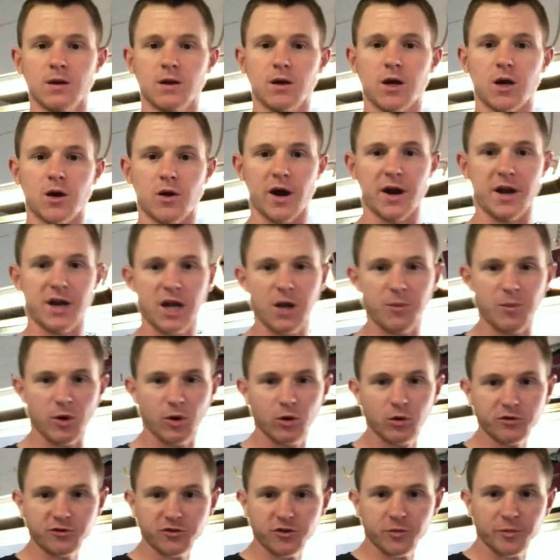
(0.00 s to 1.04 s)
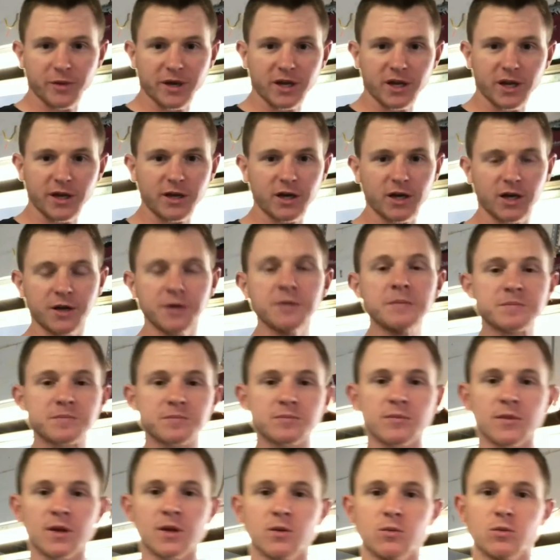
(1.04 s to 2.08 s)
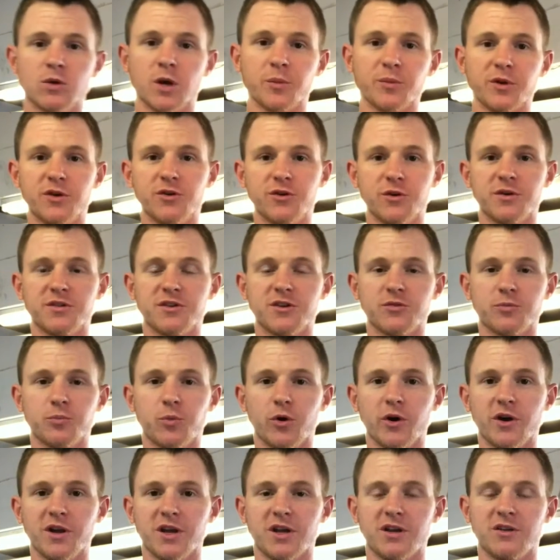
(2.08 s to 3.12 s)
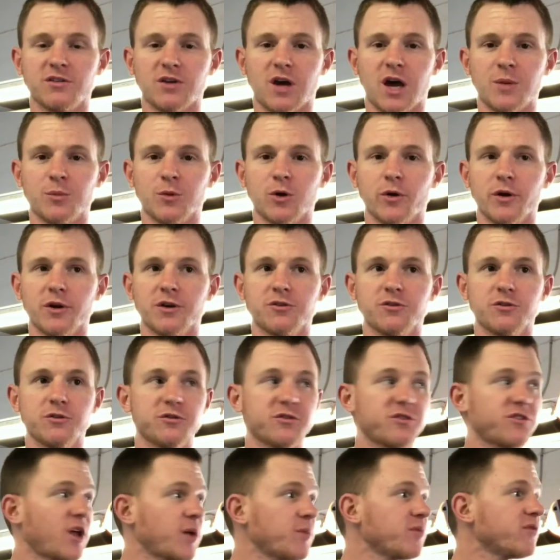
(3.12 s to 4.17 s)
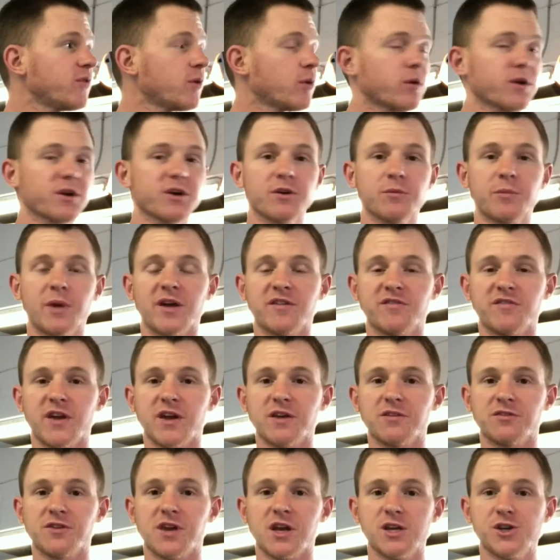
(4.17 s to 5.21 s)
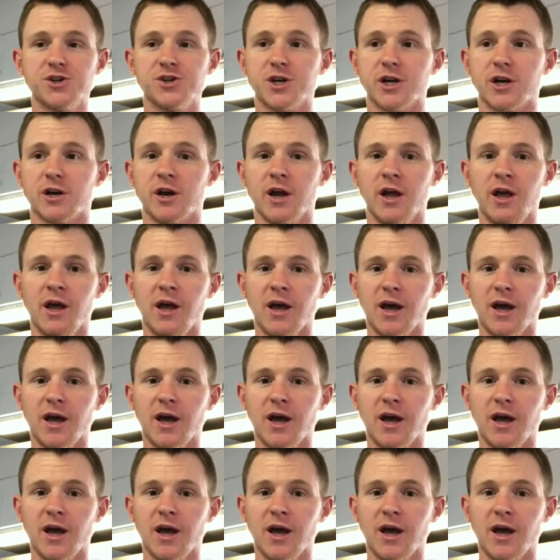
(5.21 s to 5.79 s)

Alright, I got my holster and my gun on. What I'm going to do at this point is I'm going to step forward into my fake stage here.